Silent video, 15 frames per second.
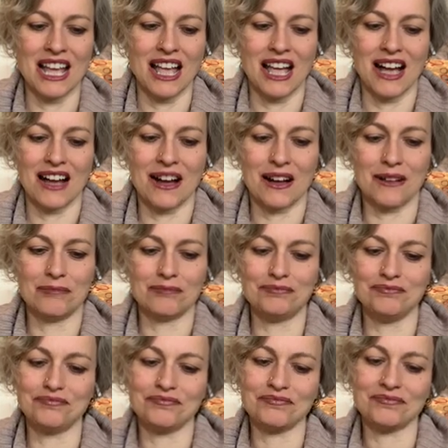
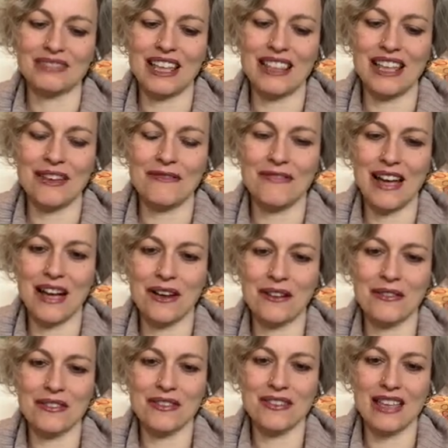And they found